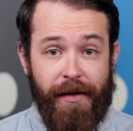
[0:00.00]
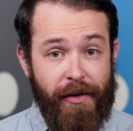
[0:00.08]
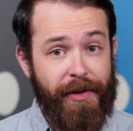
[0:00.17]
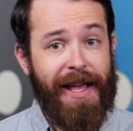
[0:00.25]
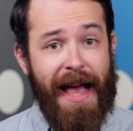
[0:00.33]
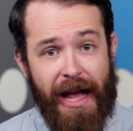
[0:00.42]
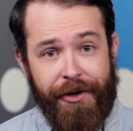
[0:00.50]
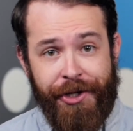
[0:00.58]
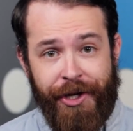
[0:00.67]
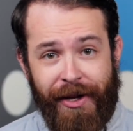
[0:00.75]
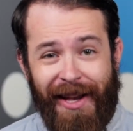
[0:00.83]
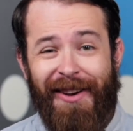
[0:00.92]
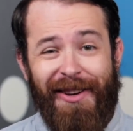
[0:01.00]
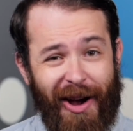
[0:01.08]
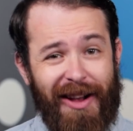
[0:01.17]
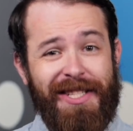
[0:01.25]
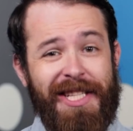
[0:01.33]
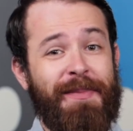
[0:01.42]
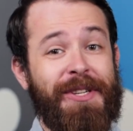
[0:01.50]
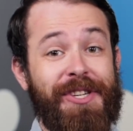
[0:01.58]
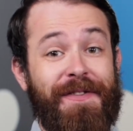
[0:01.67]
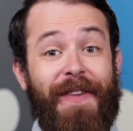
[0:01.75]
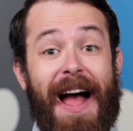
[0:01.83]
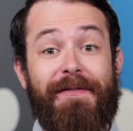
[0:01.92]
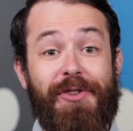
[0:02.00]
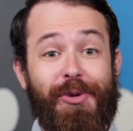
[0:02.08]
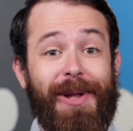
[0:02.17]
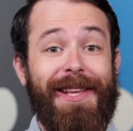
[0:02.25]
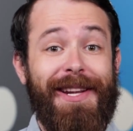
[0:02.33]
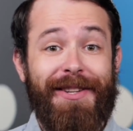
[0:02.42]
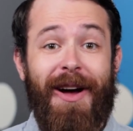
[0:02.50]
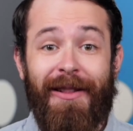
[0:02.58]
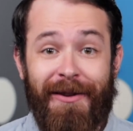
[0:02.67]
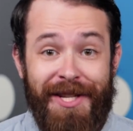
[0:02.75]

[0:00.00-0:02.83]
The only catch? It could cost as much as $5 trillion